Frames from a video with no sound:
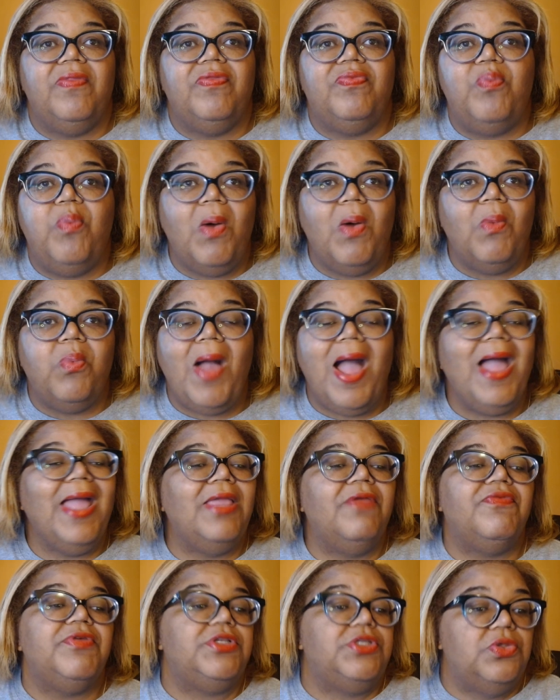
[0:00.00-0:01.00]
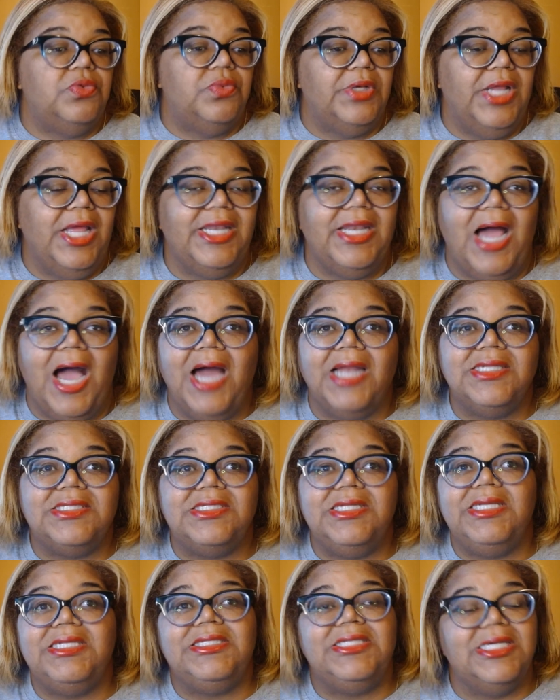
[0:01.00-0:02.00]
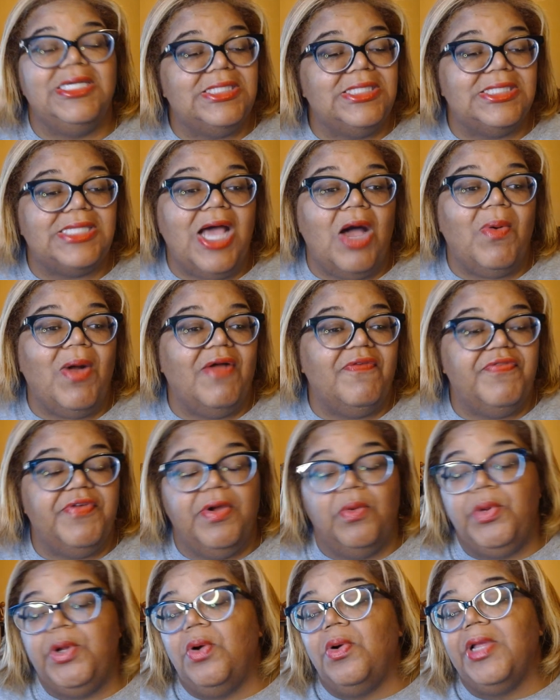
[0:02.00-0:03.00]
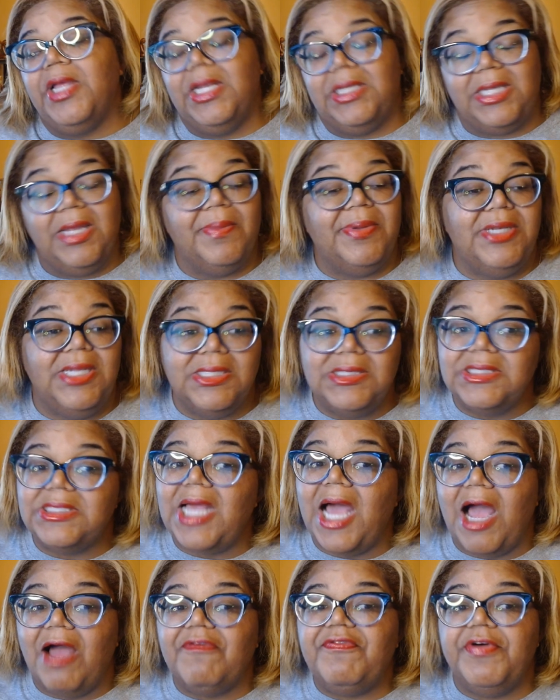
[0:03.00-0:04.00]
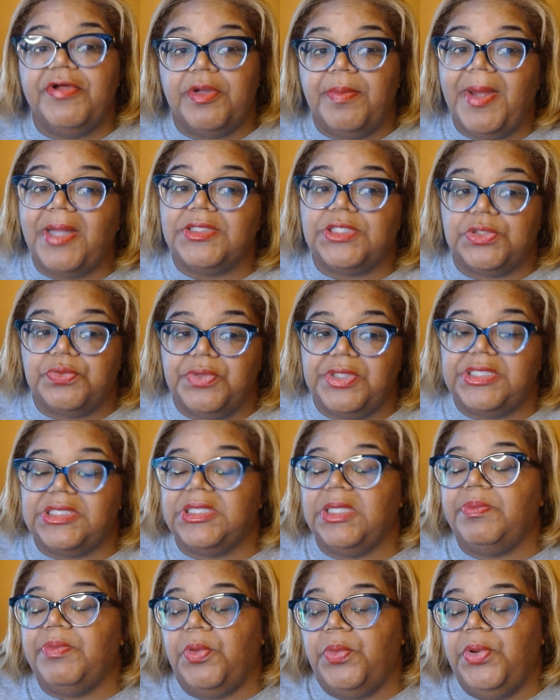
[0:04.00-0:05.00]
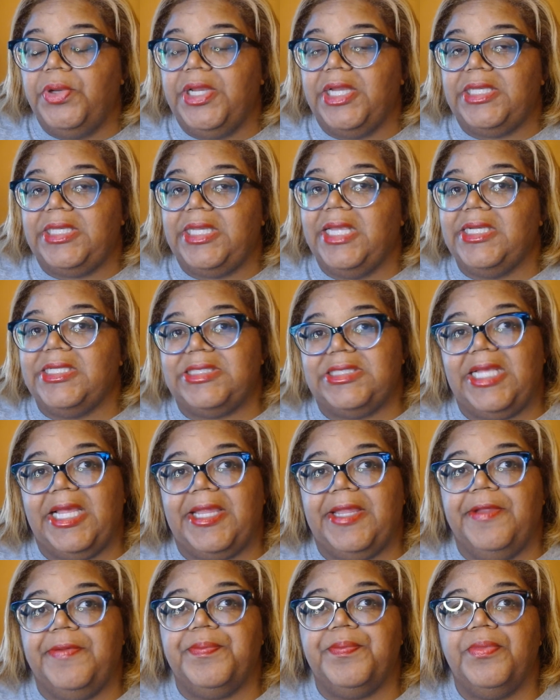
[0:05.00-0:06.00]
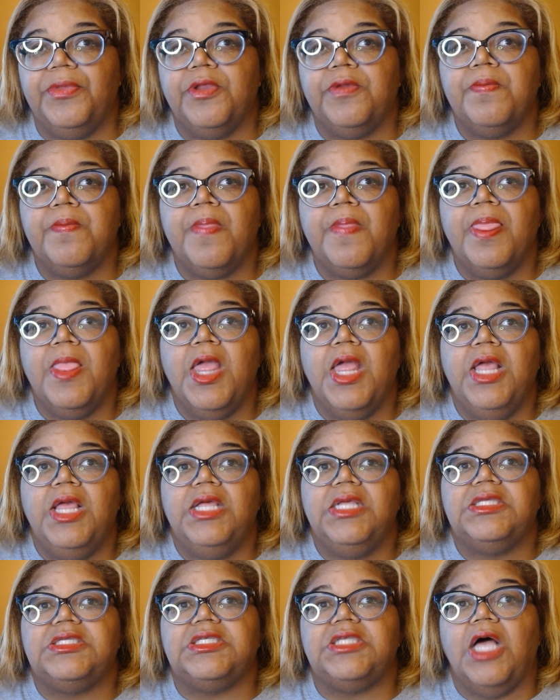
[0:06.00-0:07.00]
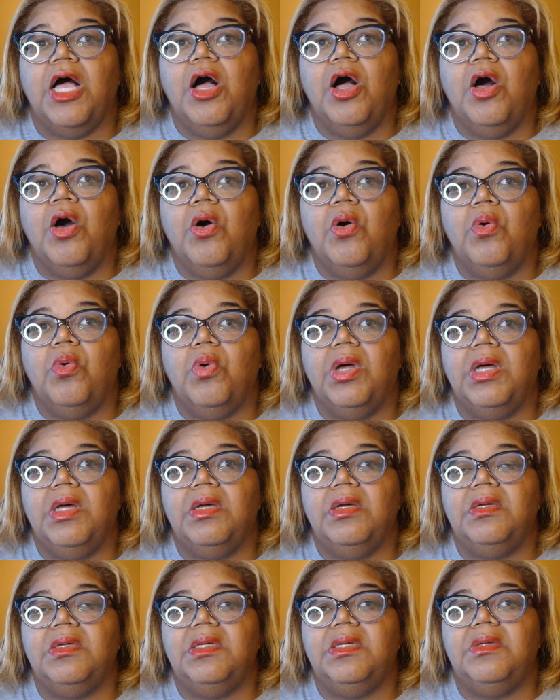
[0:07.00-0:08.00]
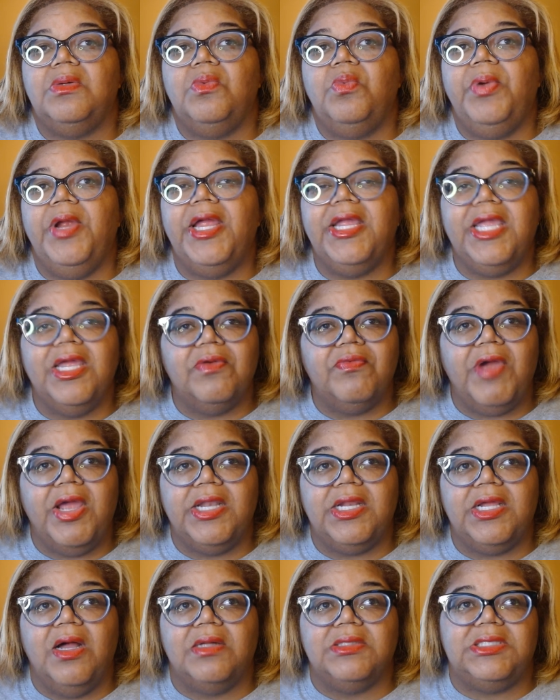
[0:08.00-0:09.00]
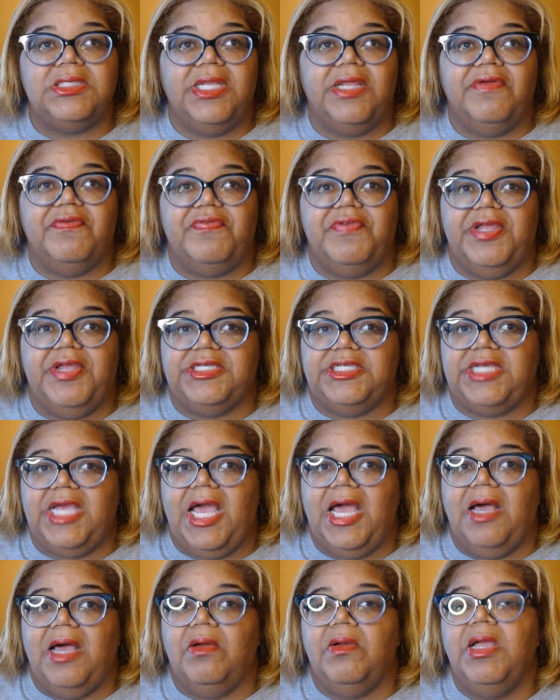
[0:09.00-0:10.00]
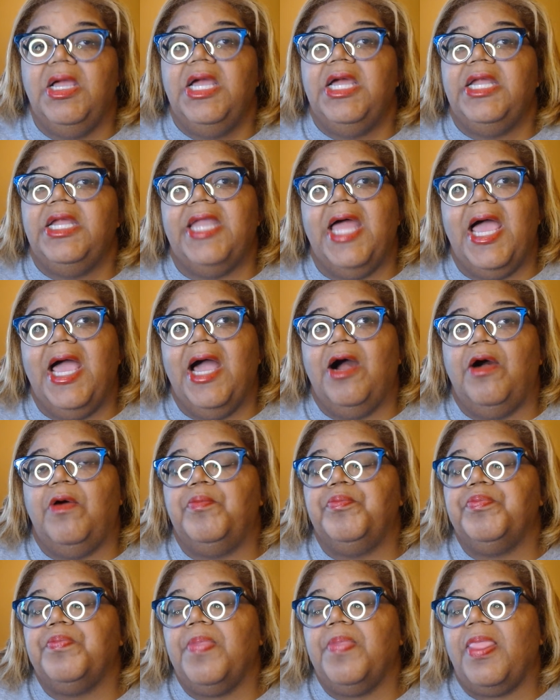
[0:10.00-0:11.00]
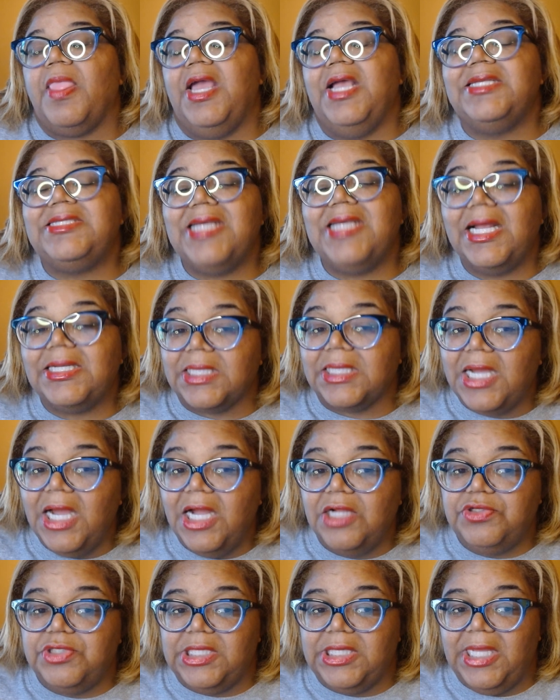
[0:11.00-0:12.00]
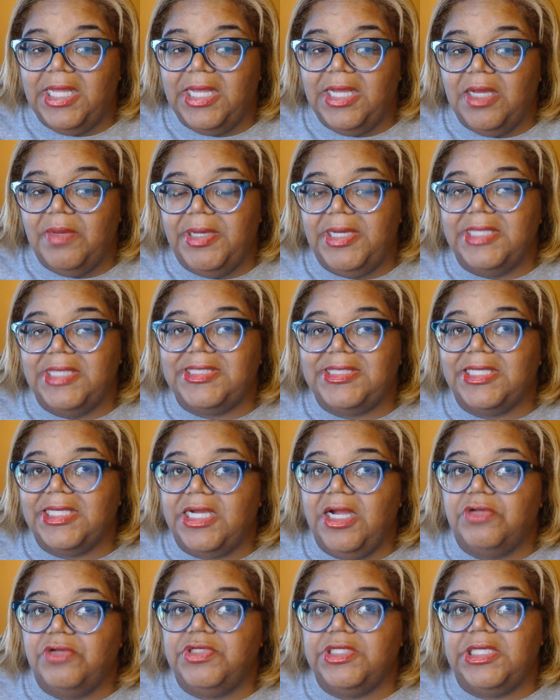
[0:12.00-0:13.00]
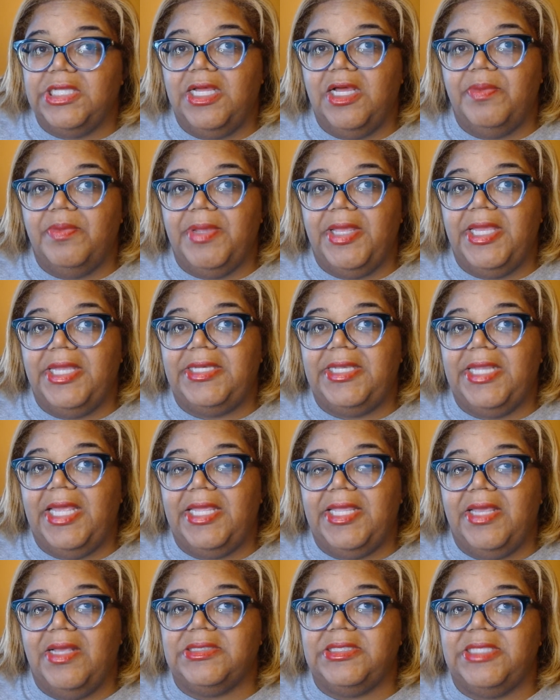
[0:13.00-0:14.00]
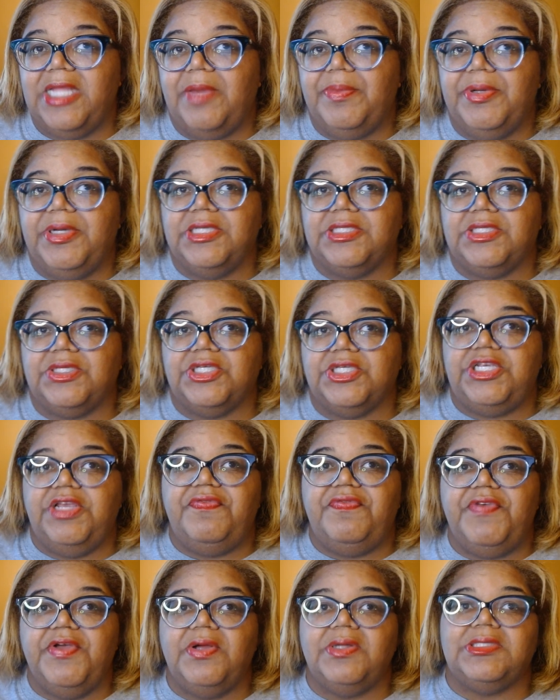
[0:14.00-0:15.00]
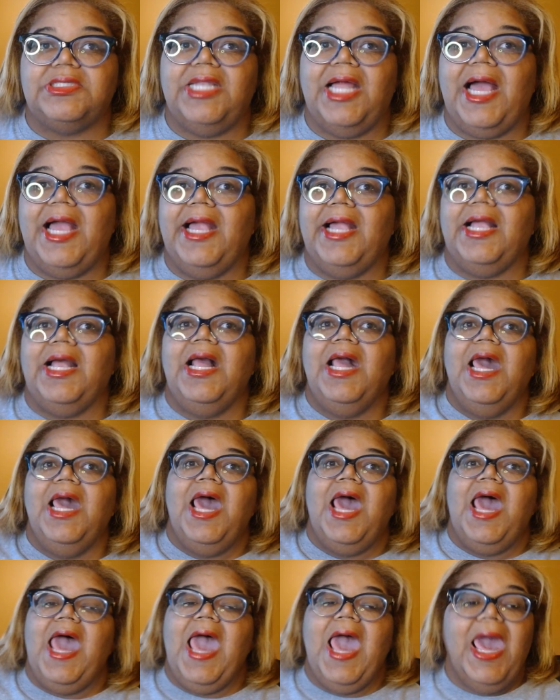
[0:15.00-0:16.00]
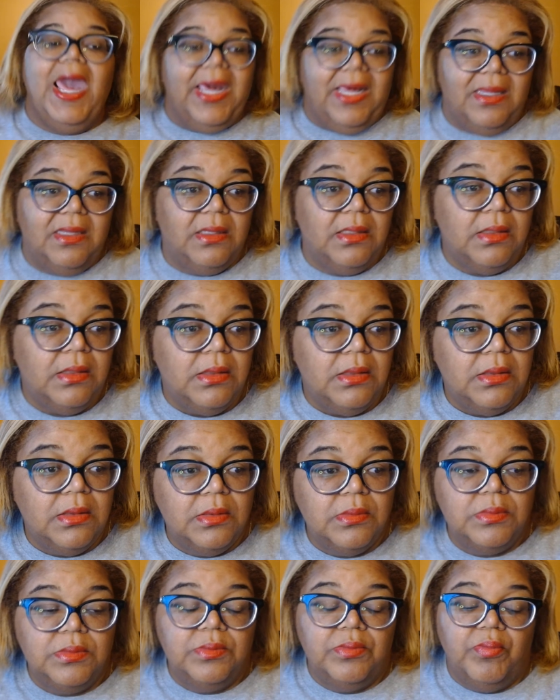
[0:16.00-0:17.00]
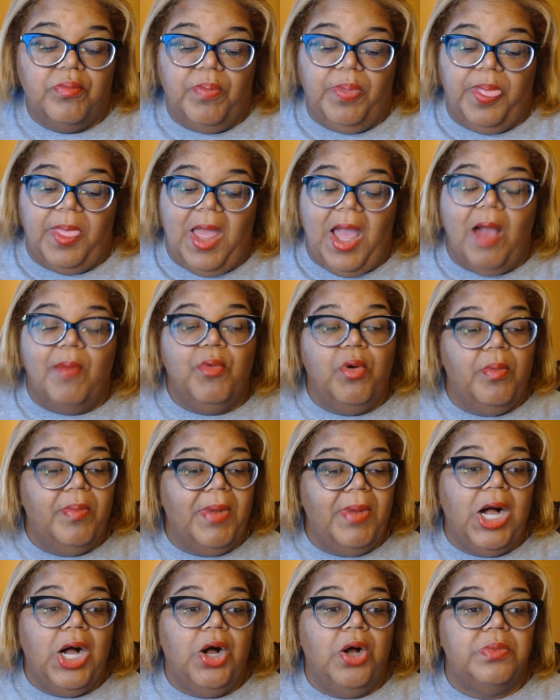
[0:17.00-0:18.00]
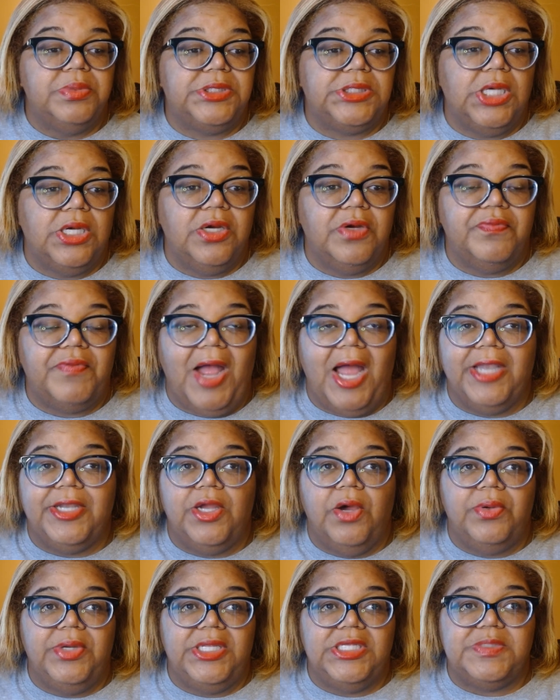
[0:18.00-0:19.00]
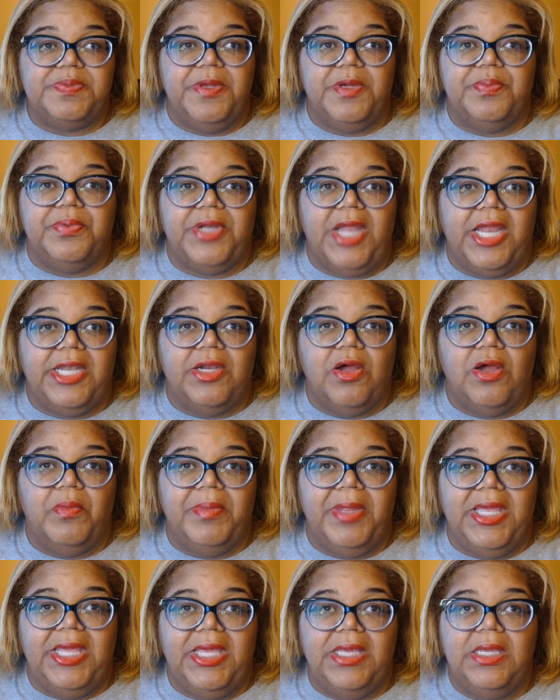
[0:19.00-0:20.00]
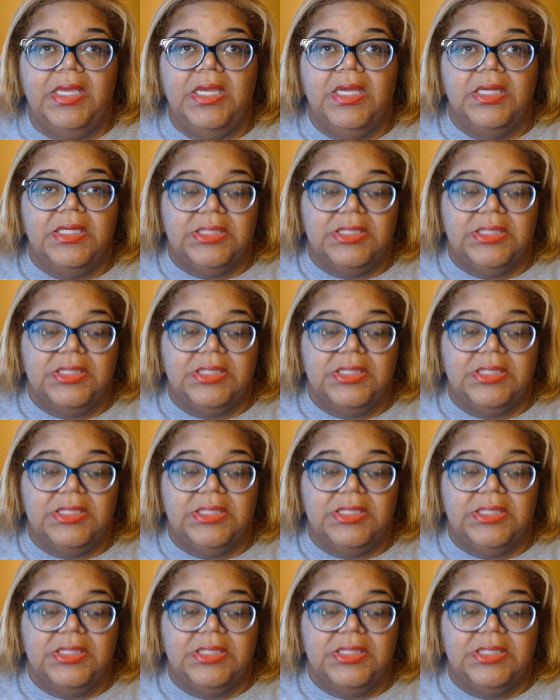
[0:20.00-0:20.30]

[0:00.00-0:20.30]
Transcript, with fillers: Why even do it? And honestly, this is how I feel. We're gonna get there, but this is how I felt about Teresa. But we'll get there in a second. So we're getting ready to go to the event, child. Now it's at the country club, and it's at the country club in Danielle's neighborhood. So she feels like hey, I'm on my home turf. I know these people, they know me.